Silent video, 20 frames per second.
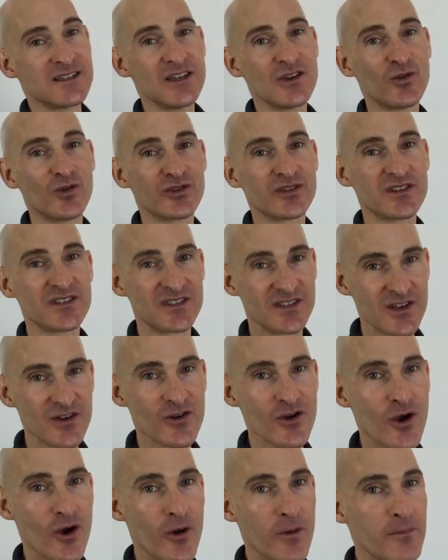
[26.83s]
equal to
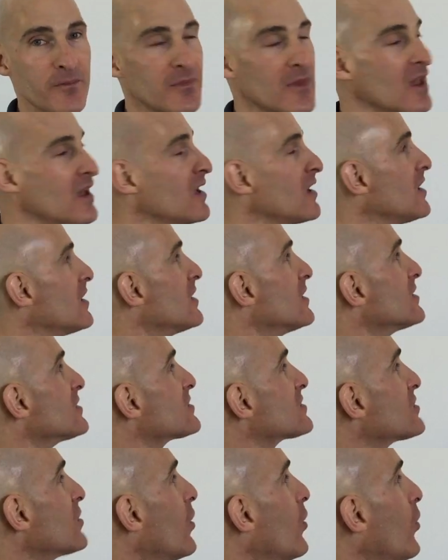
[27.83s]
zero.
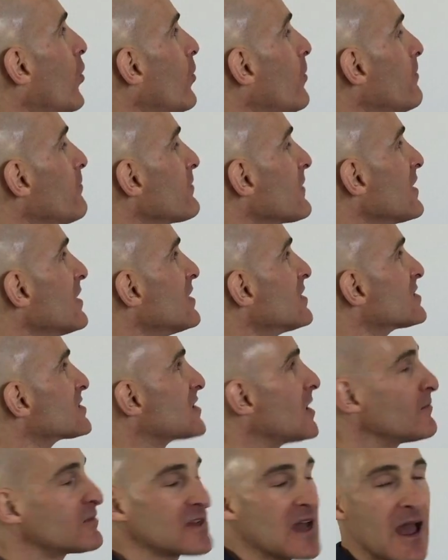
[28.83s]
So
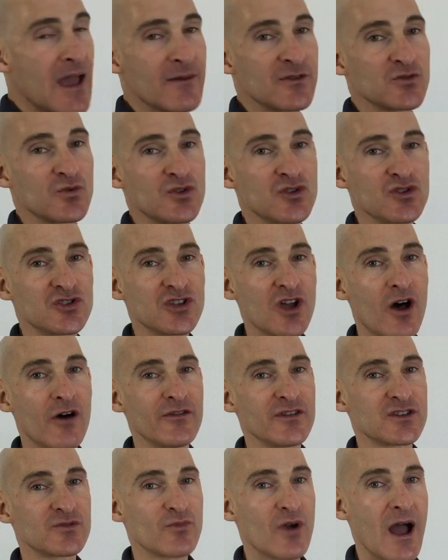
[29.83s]
Sometimes when you solve
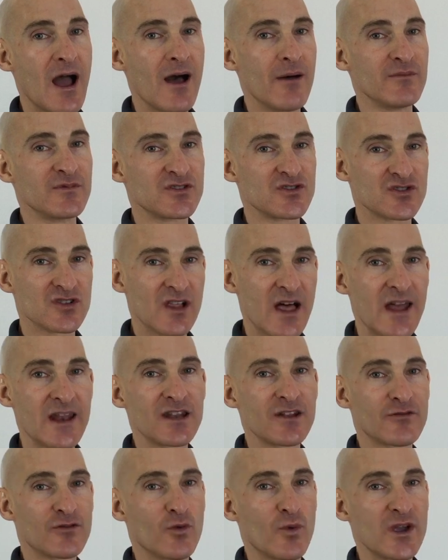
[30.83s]
these problems, there's a lot
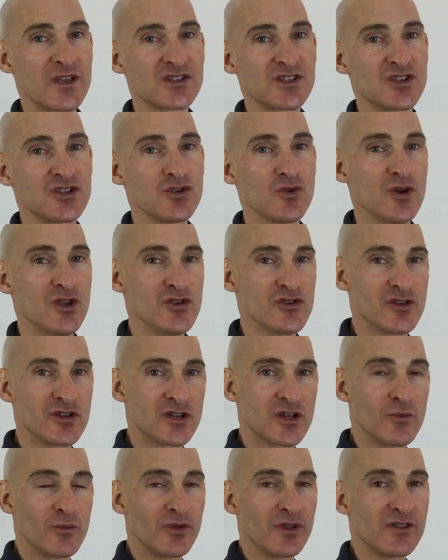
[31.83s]
of different ways to do it. You can
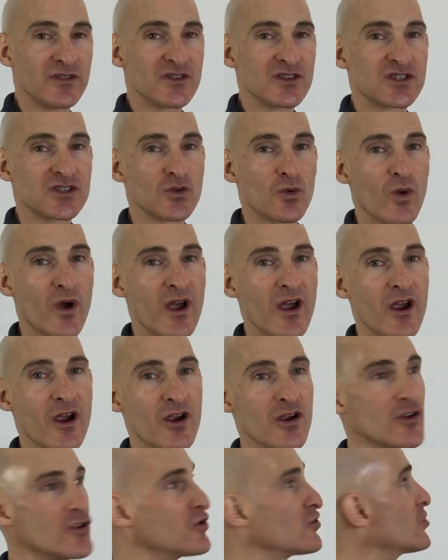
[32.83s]
complete the
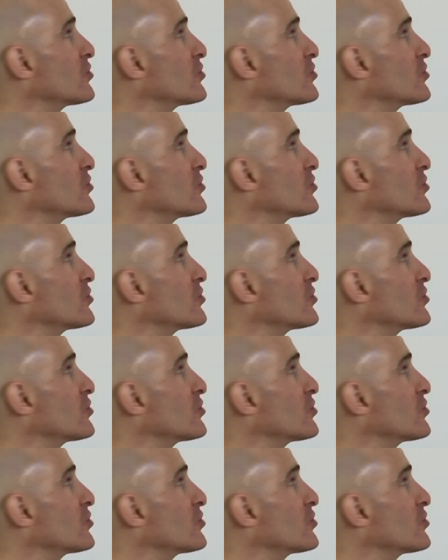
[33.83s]
square, you